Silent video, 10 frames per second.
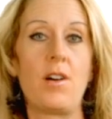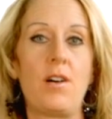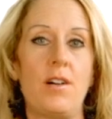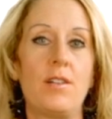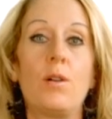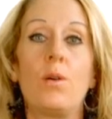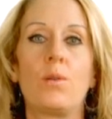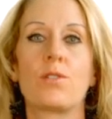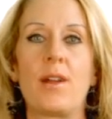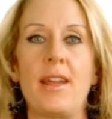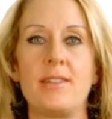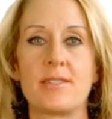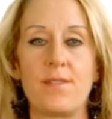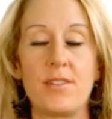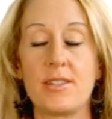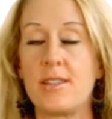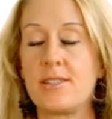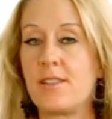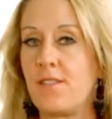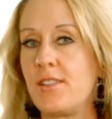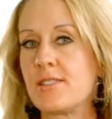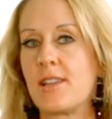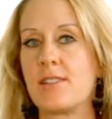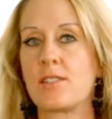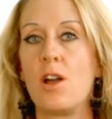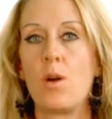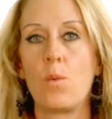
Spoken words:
all whole grains is if it says